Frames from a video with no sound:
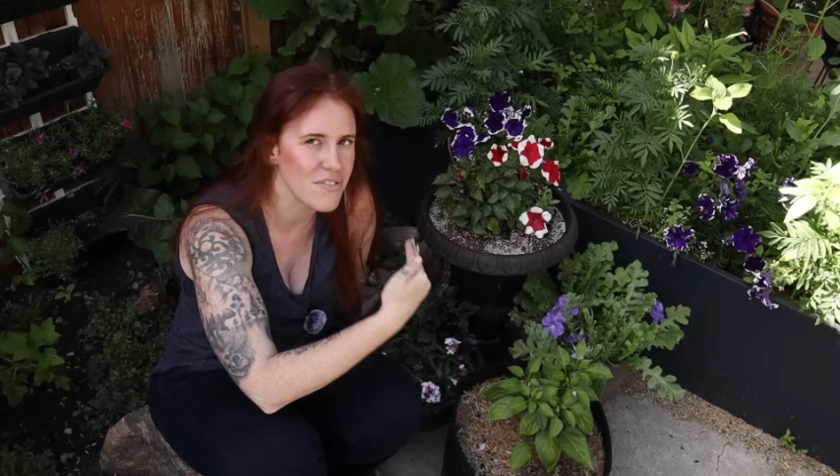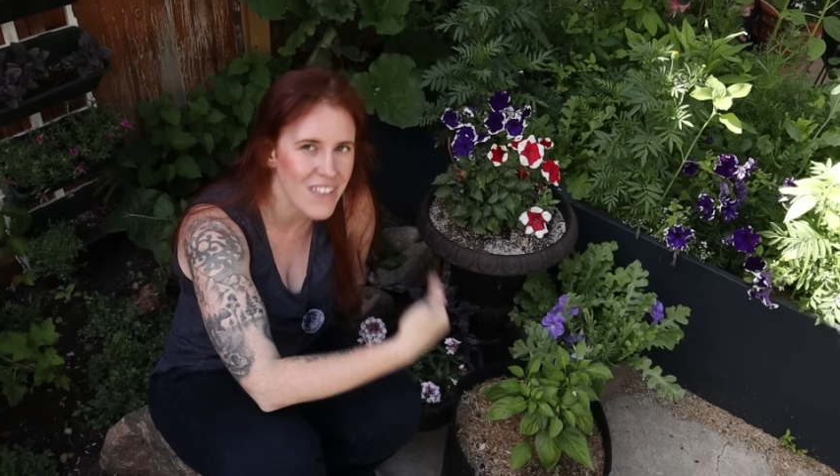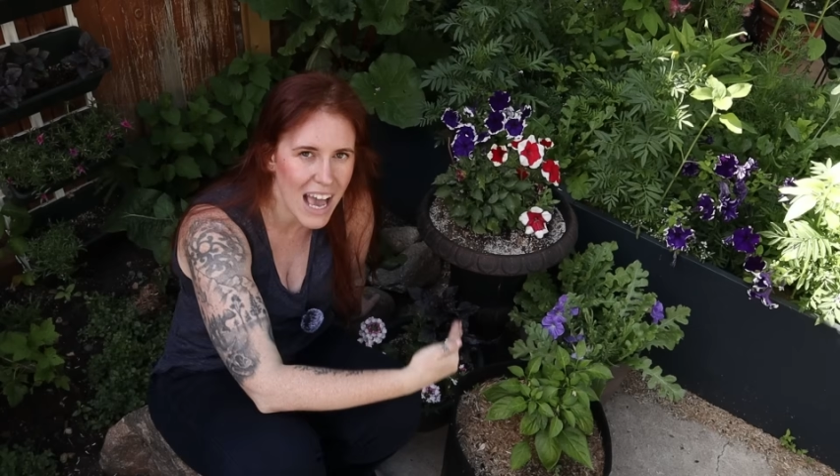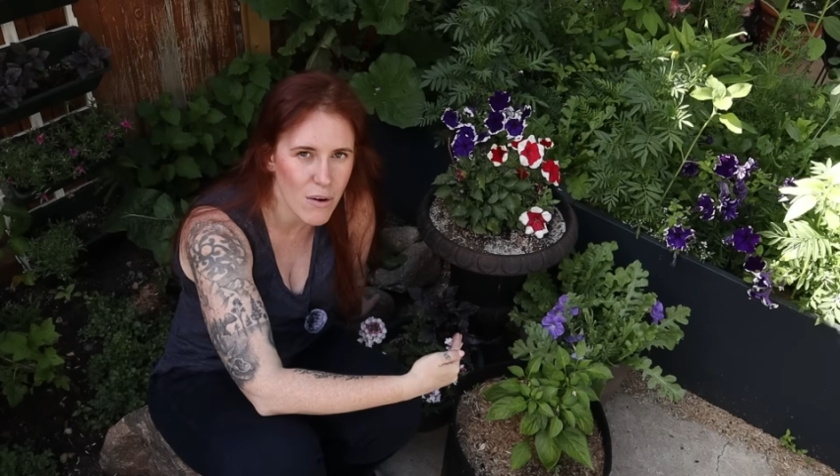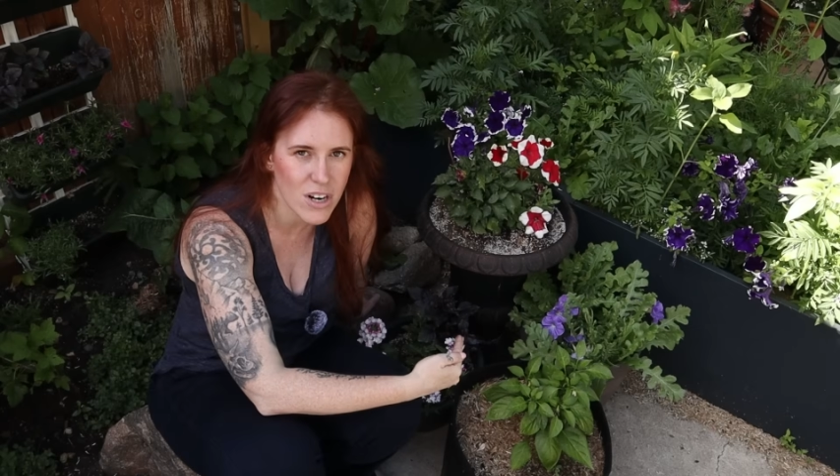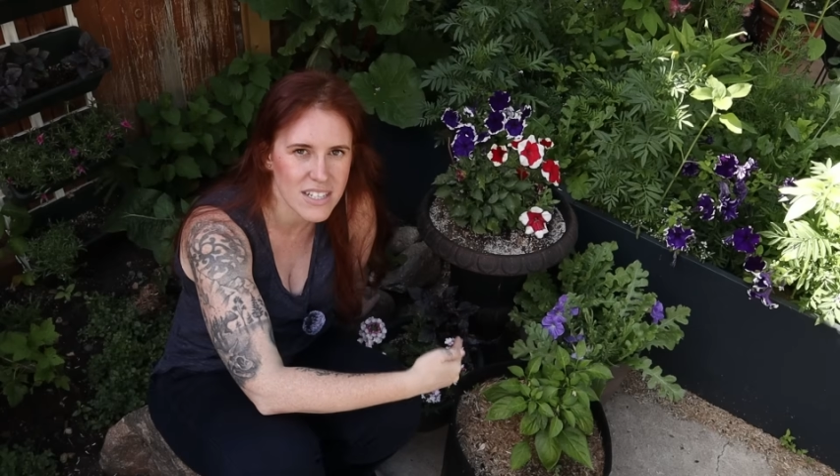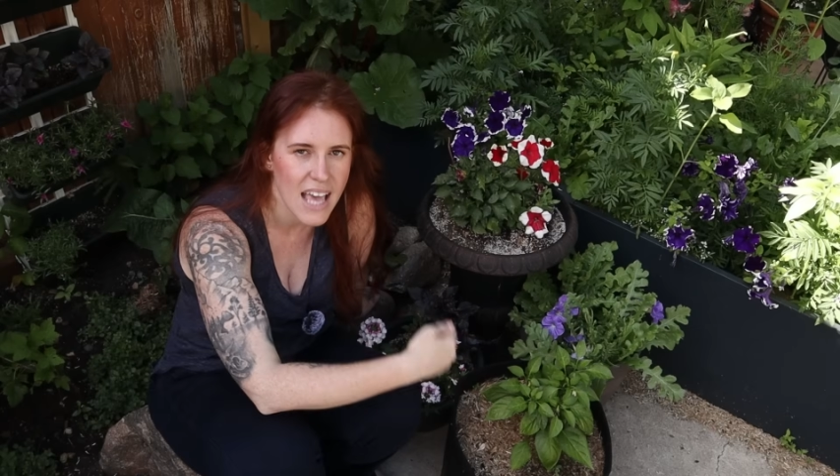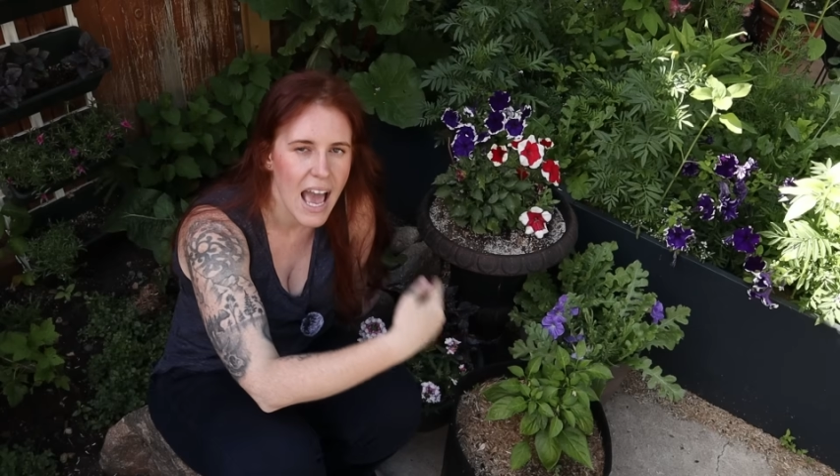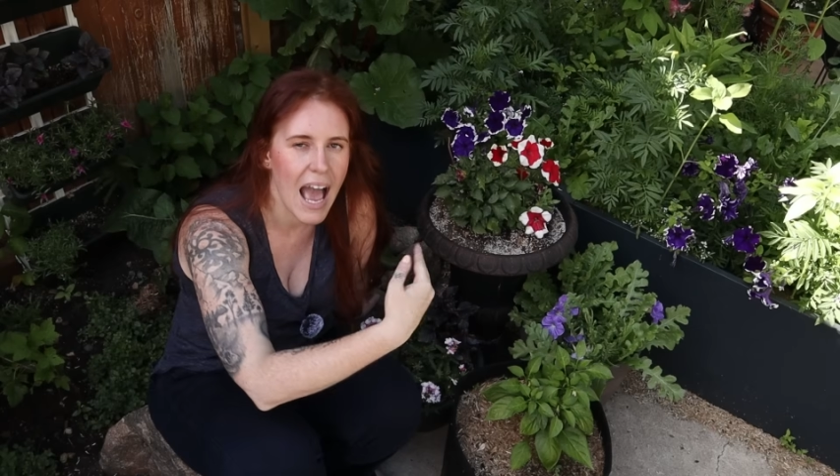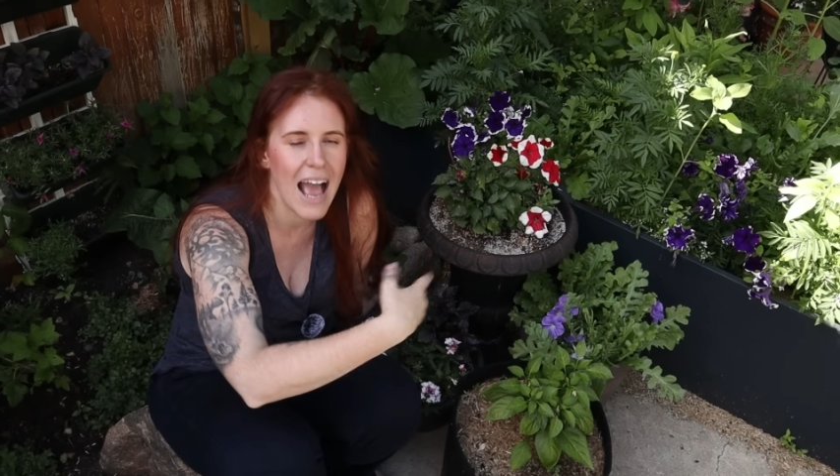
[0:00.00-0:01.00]
flowers
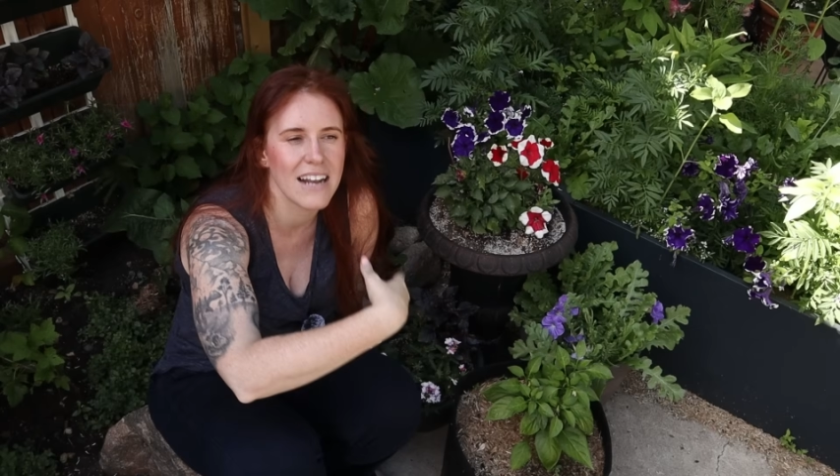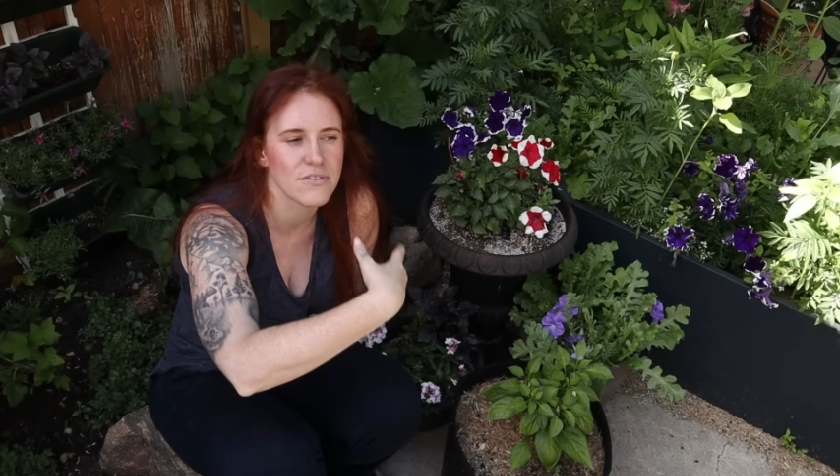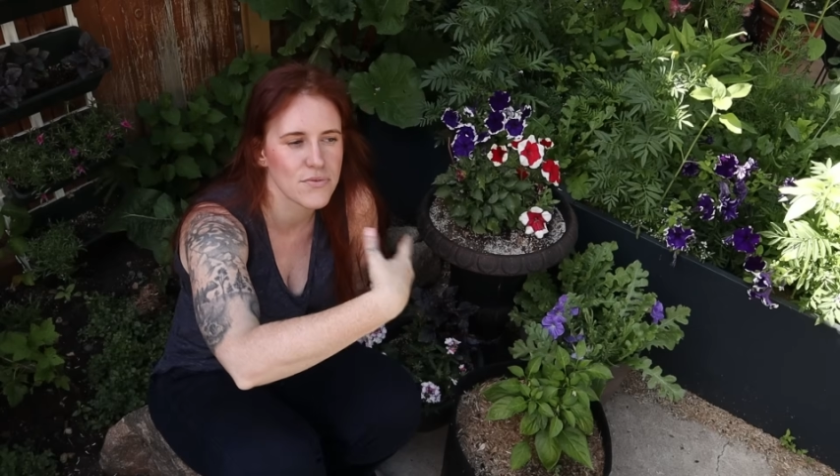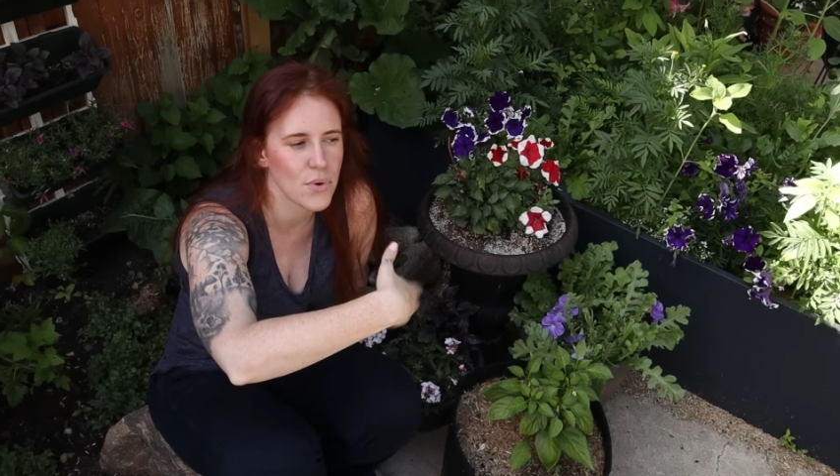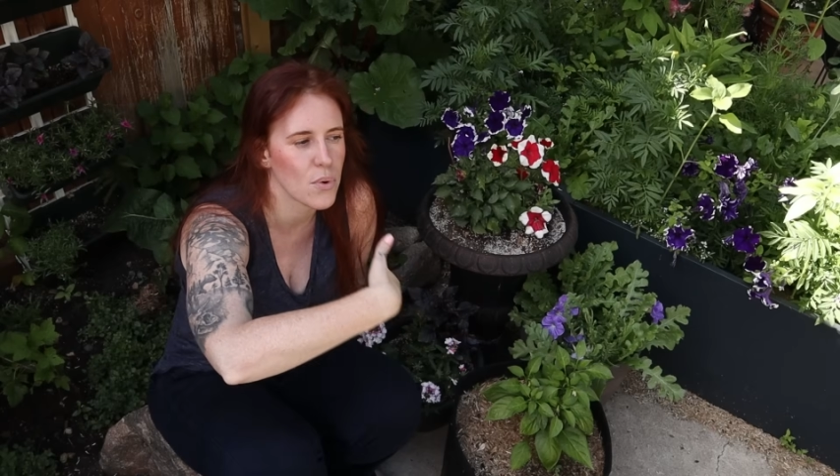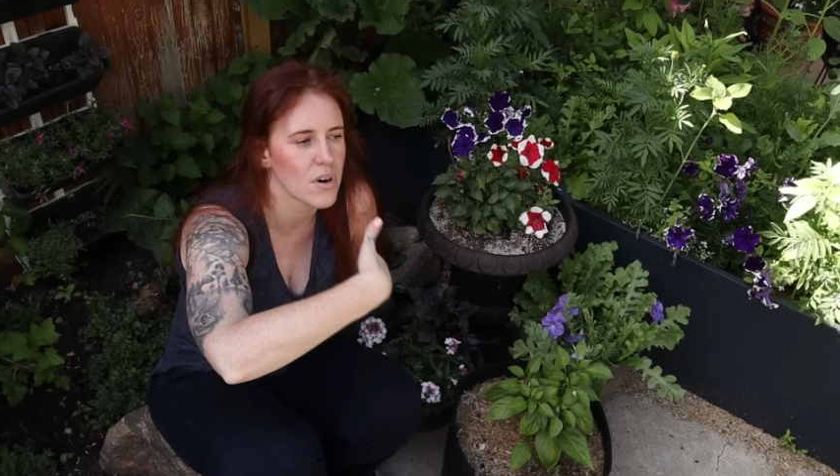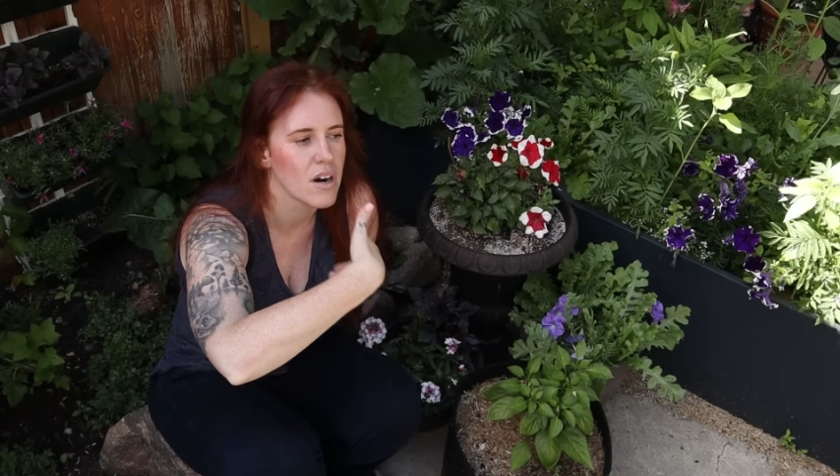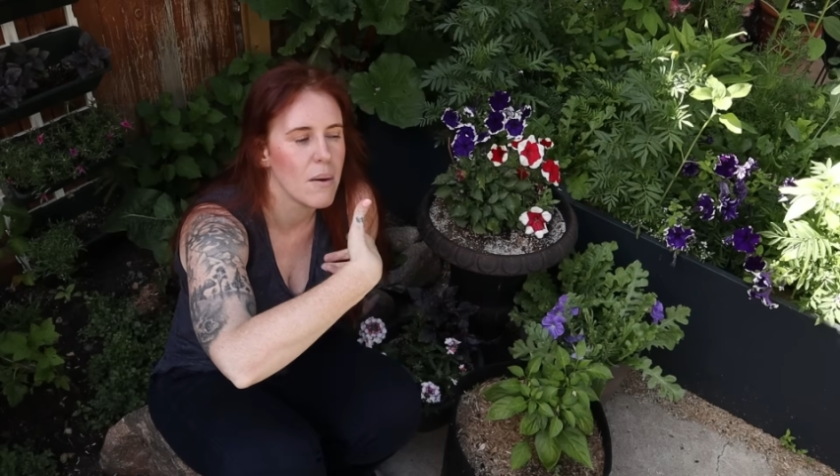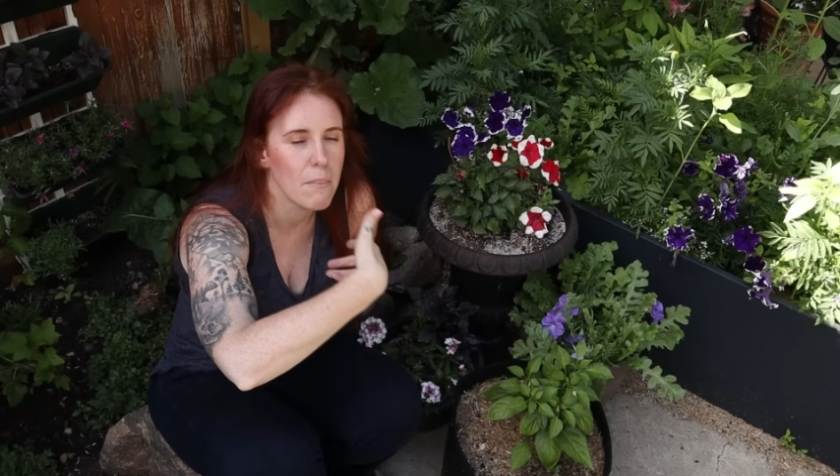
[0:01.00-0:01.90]
and for